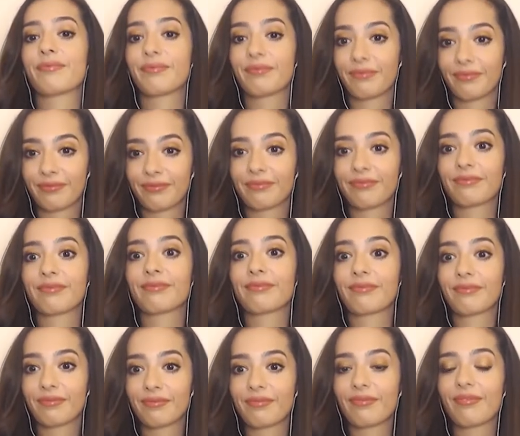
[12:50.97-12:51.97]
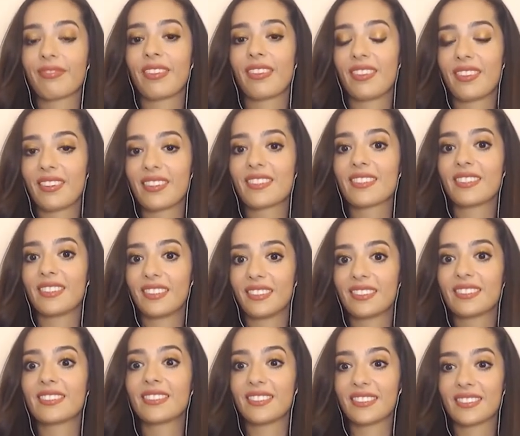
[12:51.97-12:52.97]

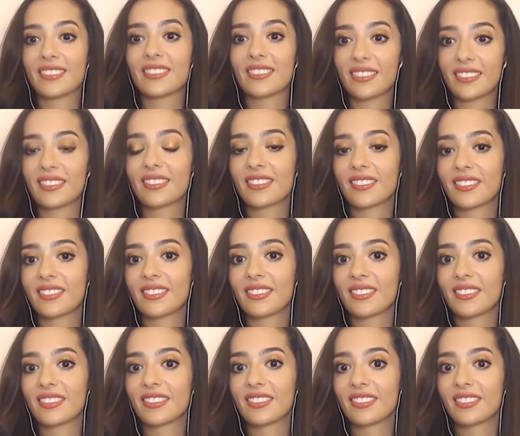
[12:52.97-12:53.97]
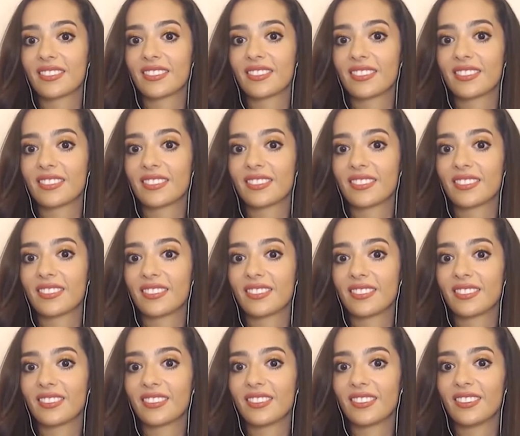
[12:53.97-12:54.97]

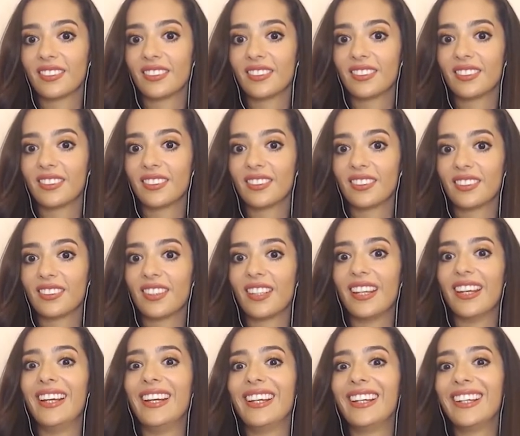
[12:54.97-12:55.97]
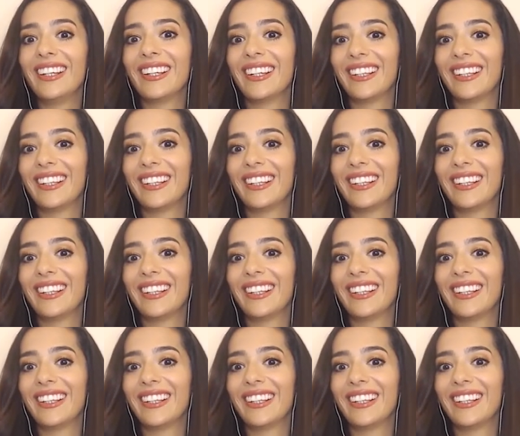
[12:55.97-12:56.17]
No words are spoken by the person on screen.